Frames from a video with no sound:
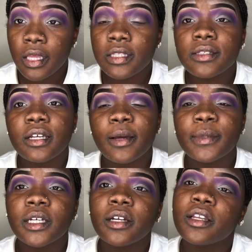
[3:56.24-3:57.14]
it's time
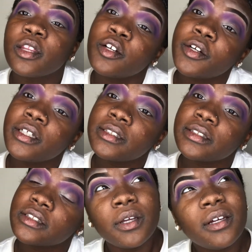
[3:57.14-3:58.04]
to cut the
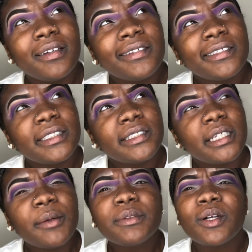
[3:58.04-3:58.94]
crease.
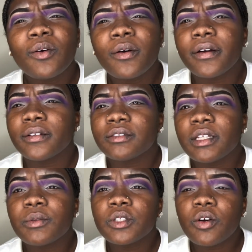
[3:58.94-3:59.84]
It was hard. It was